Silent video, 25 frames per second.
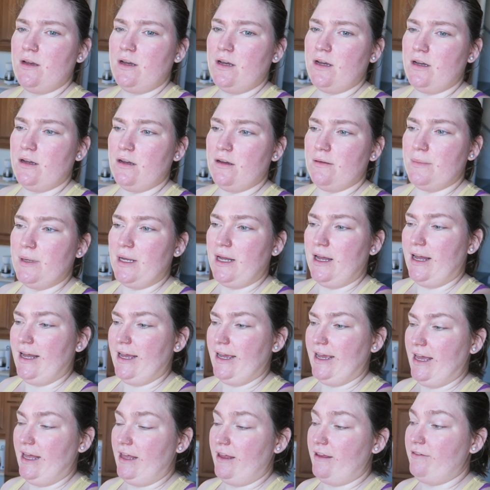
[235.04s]
Um,
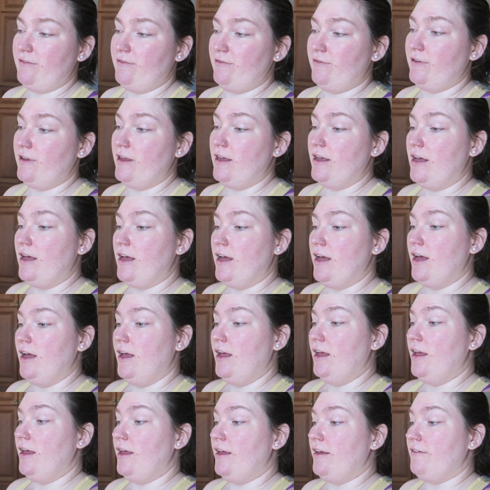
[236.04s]
I have
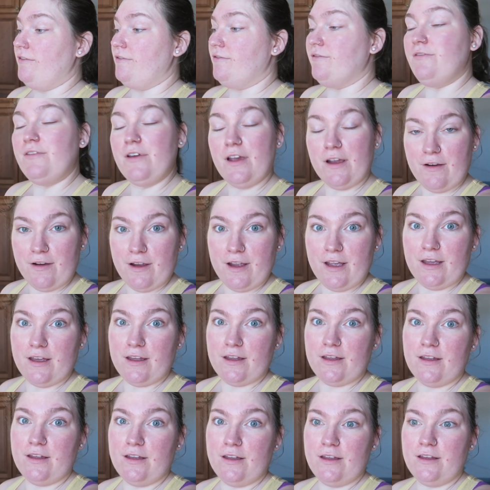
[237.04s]

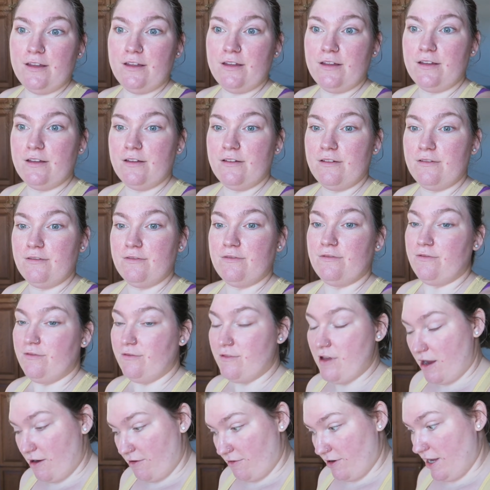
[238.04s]
very,
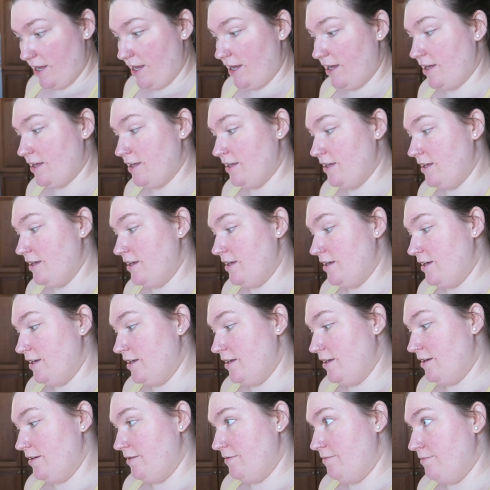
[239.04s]
very
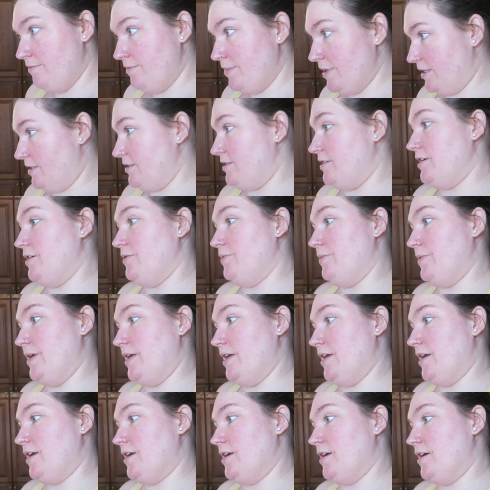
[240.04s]
busy
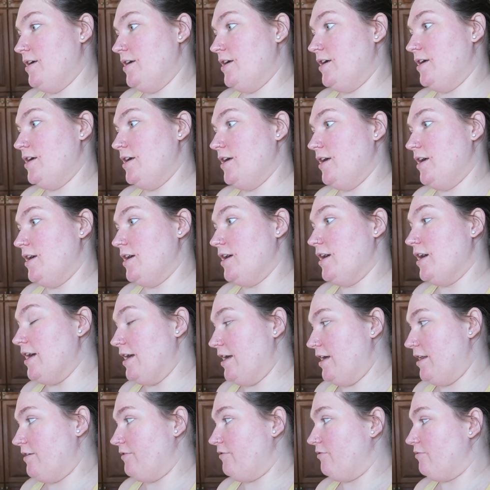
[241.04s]
week
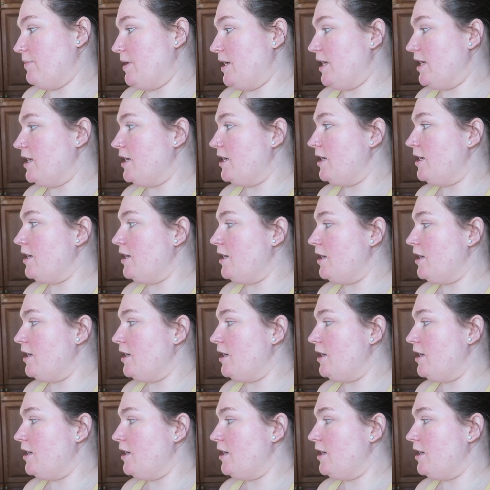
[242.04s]
ahead of me.